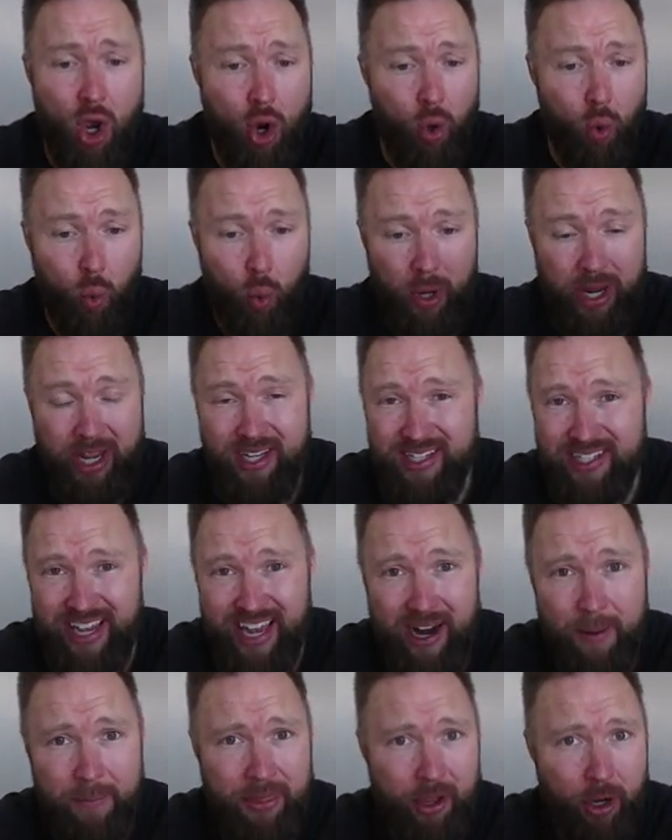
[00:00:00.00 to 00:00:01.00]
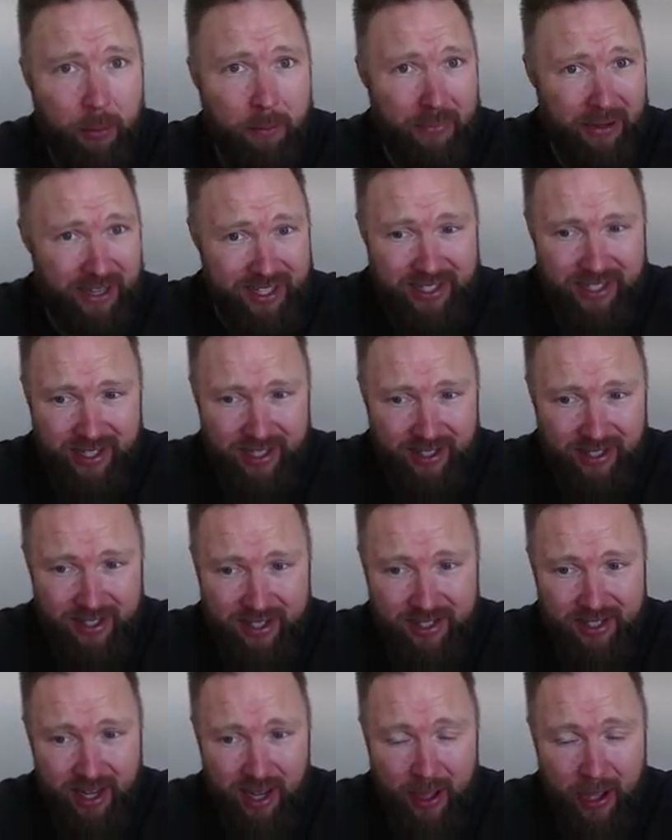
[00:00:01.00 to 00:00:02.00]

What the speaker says: we set up their business.